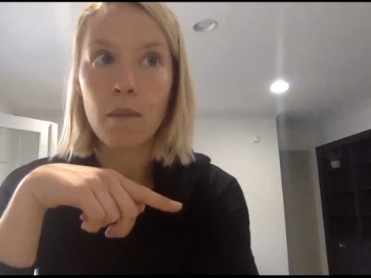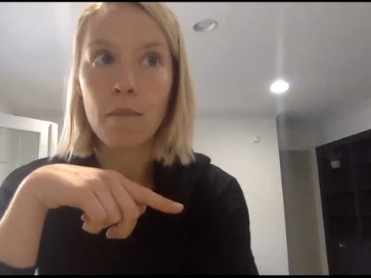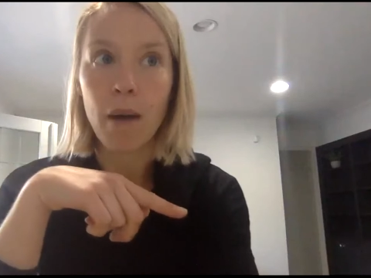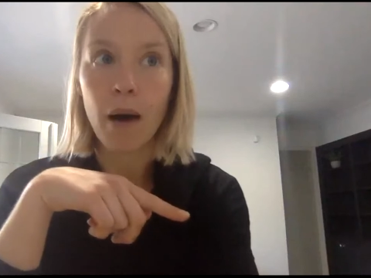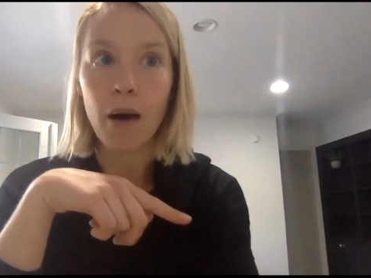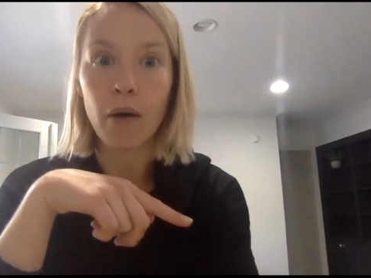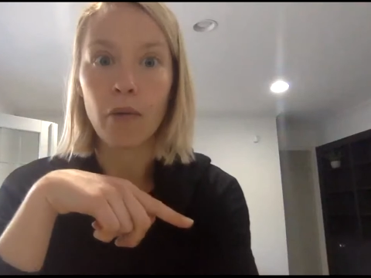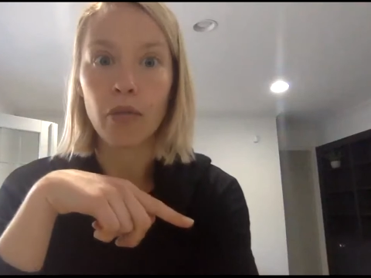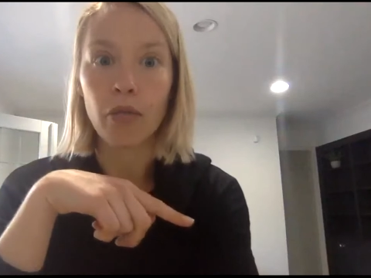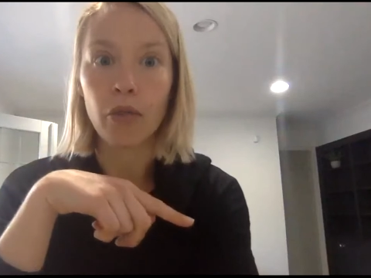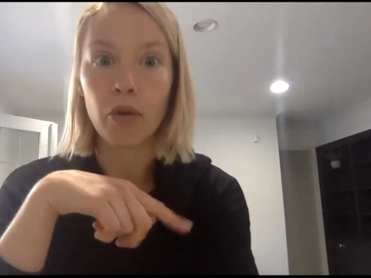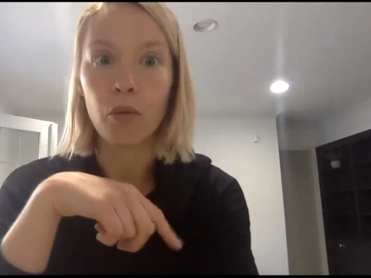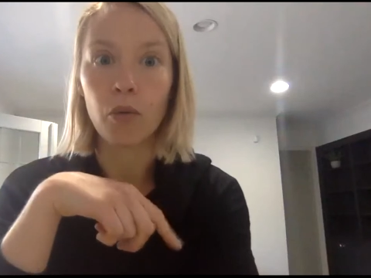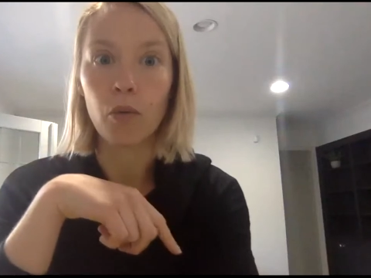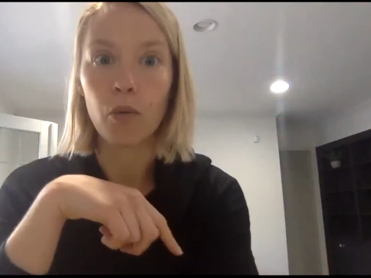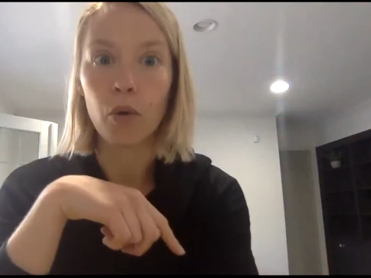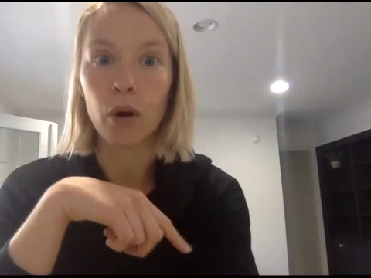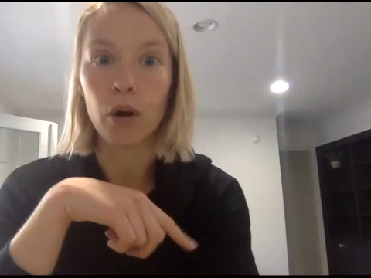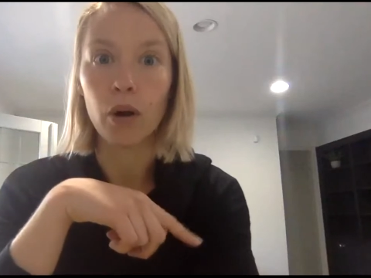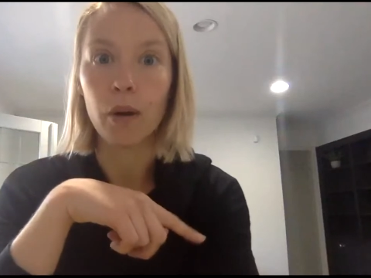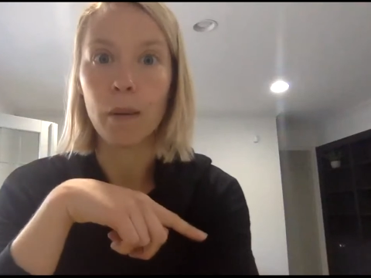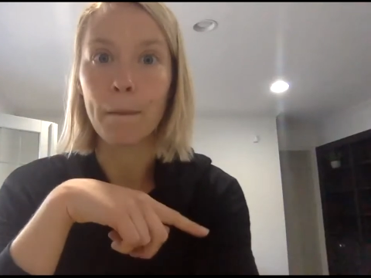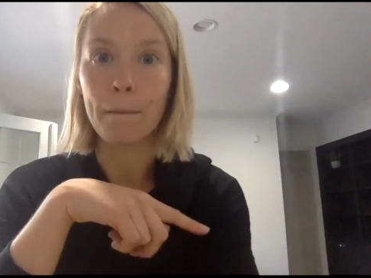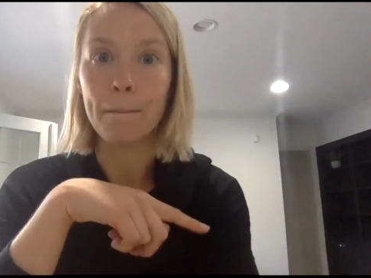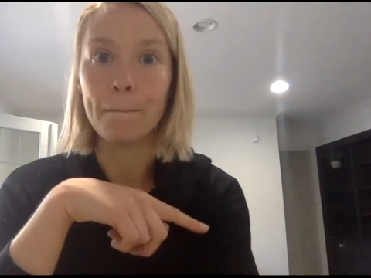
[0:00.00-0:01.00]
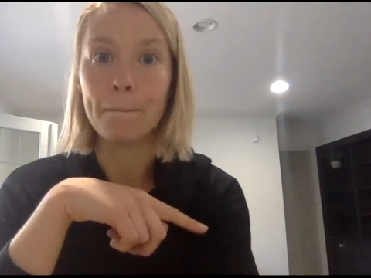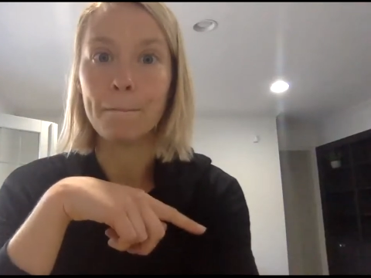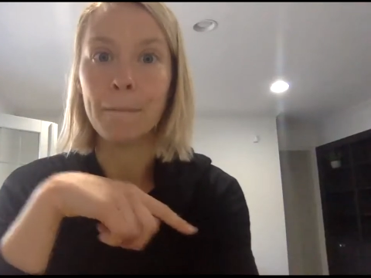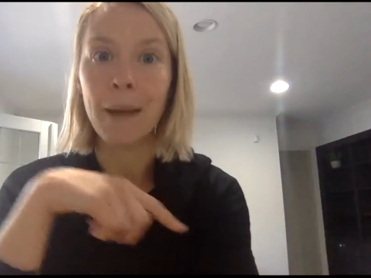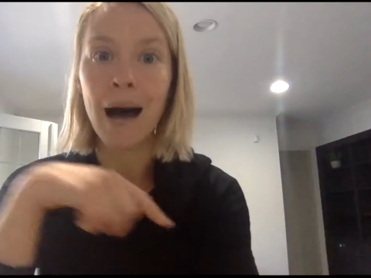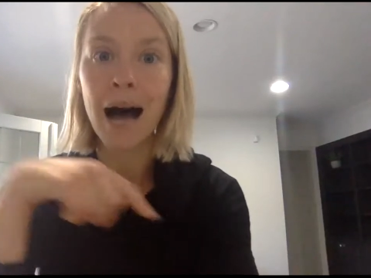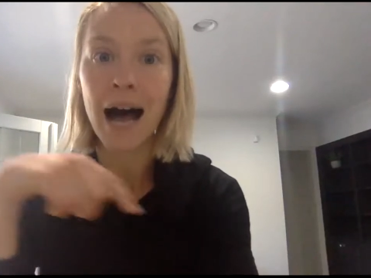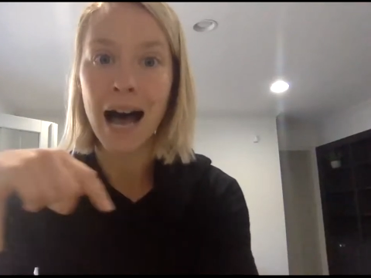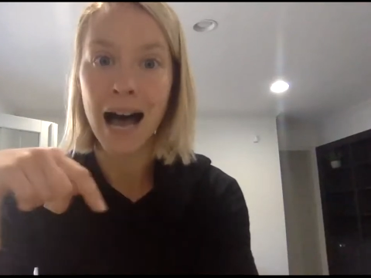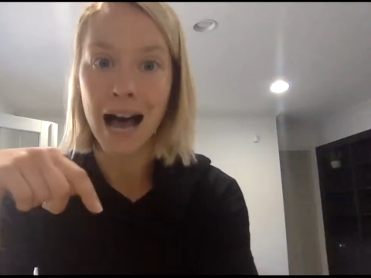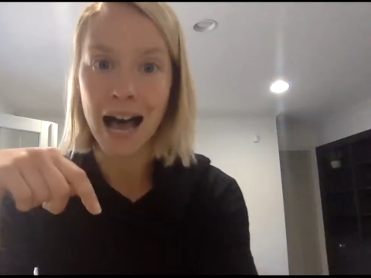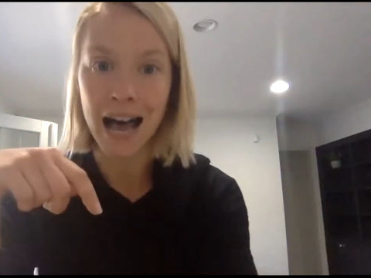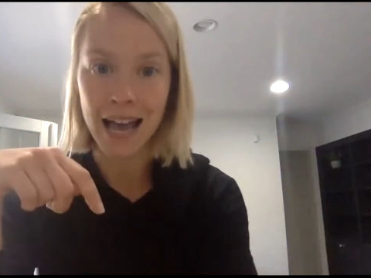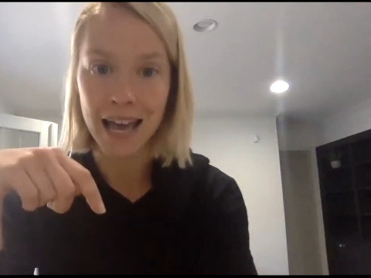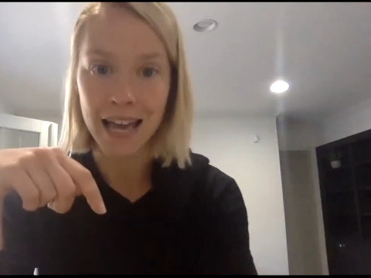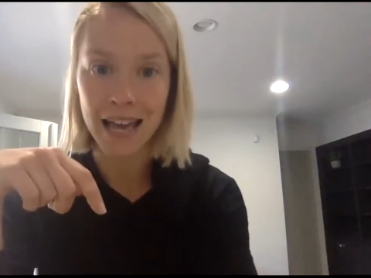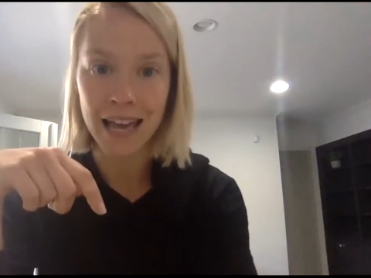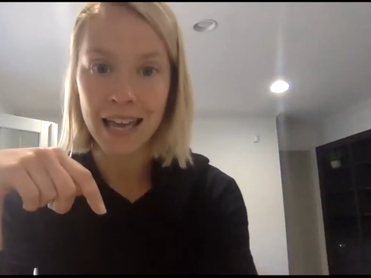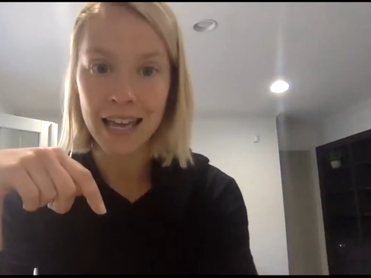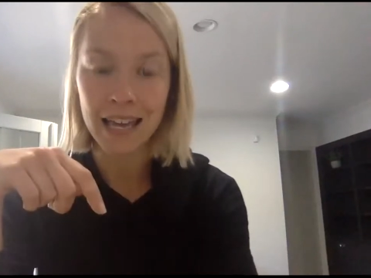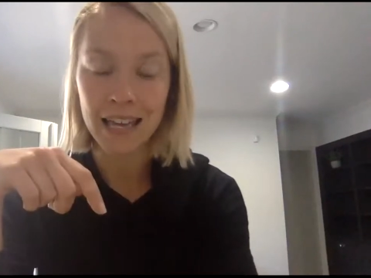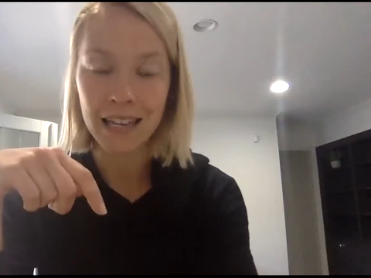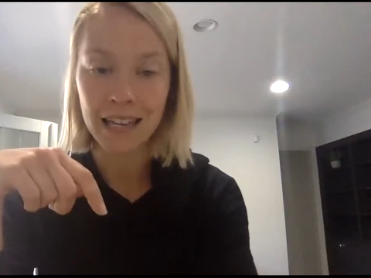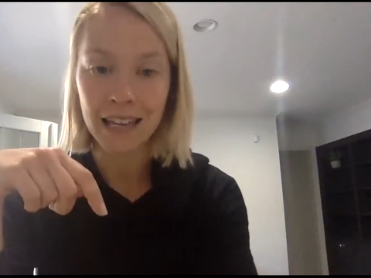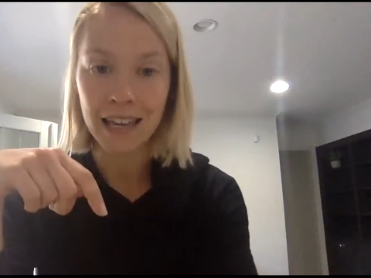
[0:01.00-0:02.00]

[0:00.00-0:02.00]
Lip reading: about the word my,